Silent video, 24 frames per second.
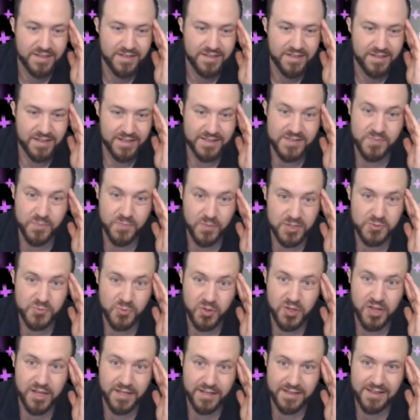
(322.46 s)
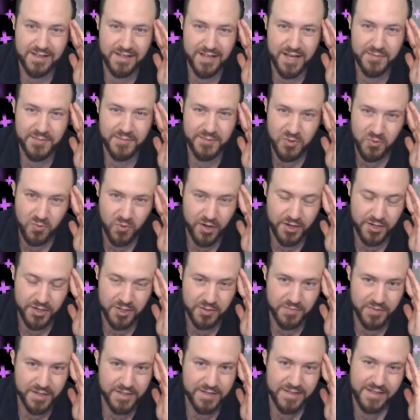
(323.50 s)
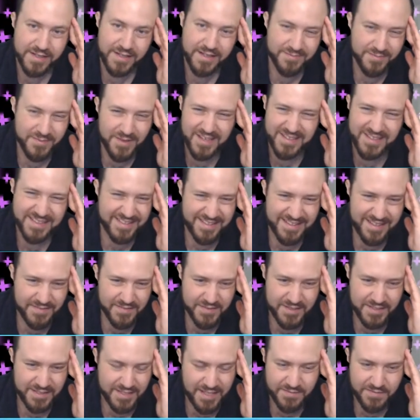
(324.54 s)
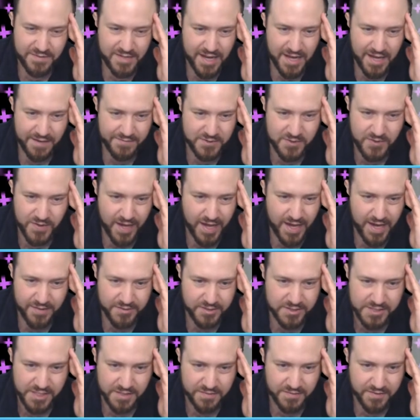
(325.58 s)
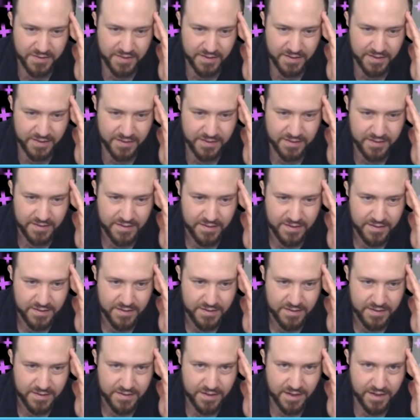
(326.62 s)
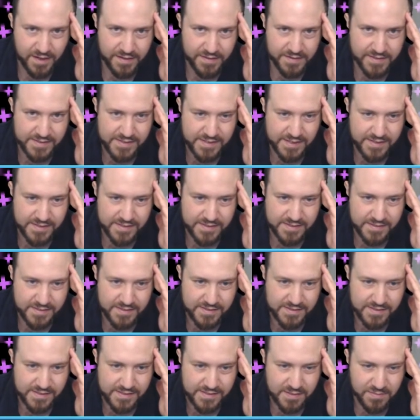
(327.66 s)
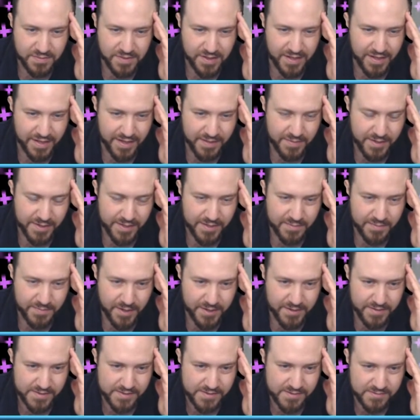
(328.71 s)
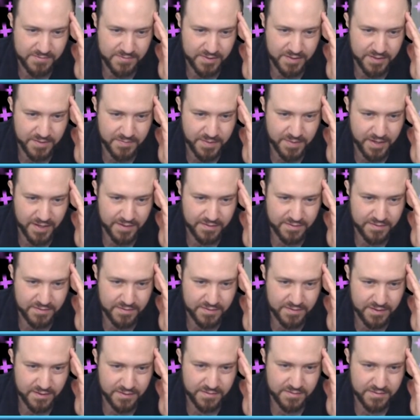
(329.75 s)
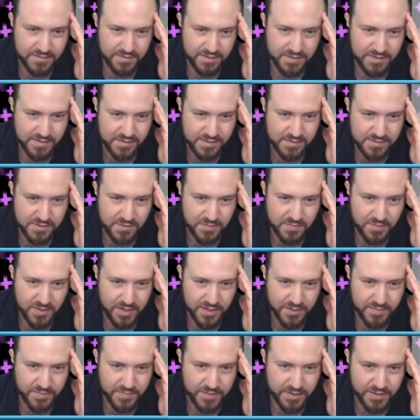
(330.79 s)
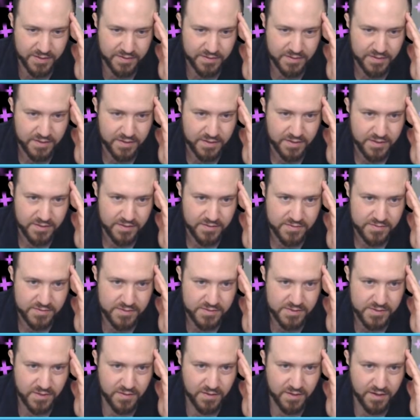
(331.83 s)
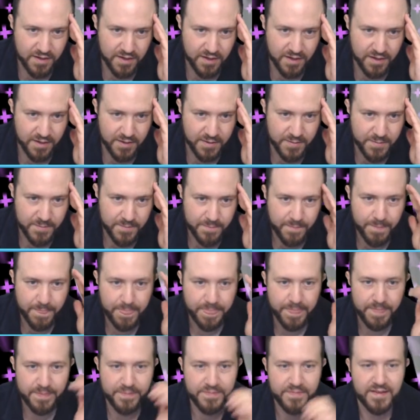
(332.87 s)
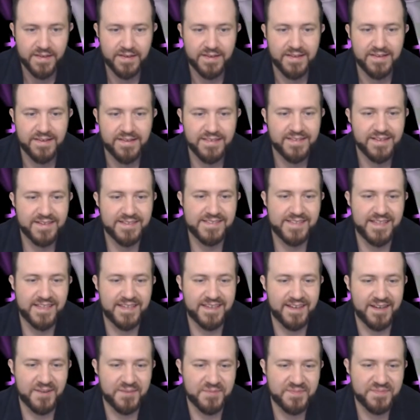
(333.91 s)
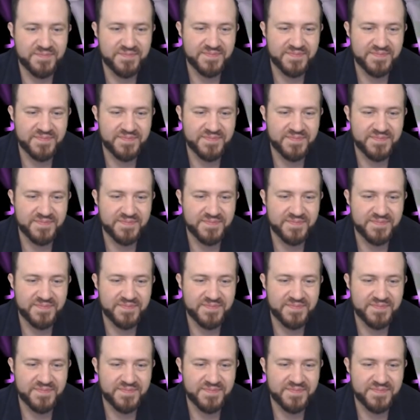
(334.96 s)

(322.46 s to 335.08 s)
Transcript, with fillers: it's much more likely to come in the water, but the, even even after we average everything, uh, this is this is the play. And Monkey Pirate's really bad here because he has no block meter. just go, uh. That's a 9-9 um,